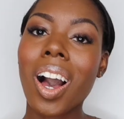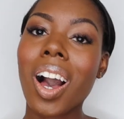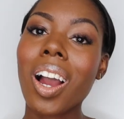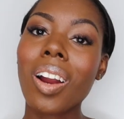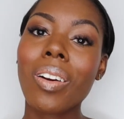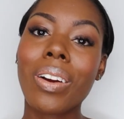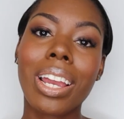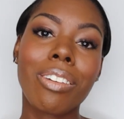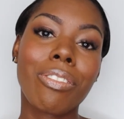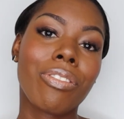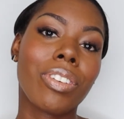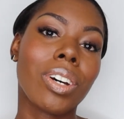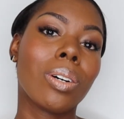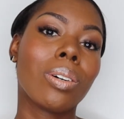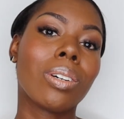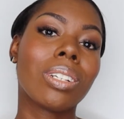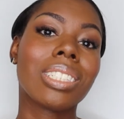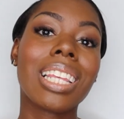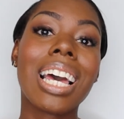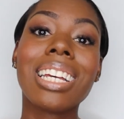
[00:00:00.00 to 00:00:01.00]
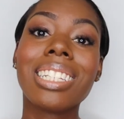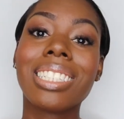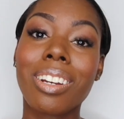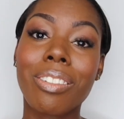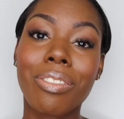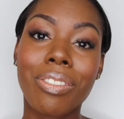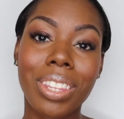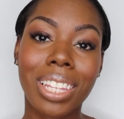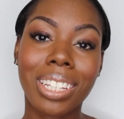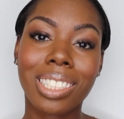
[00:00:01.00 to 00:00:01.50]
All right, folks, that's
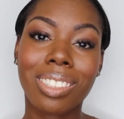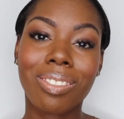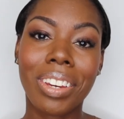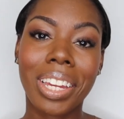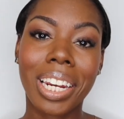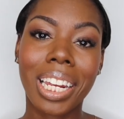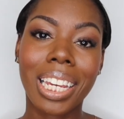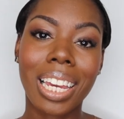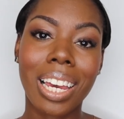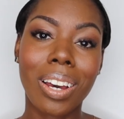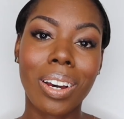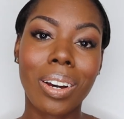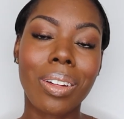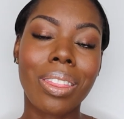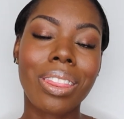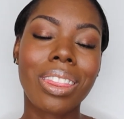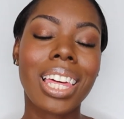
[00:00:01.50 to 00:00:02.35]
it for this video.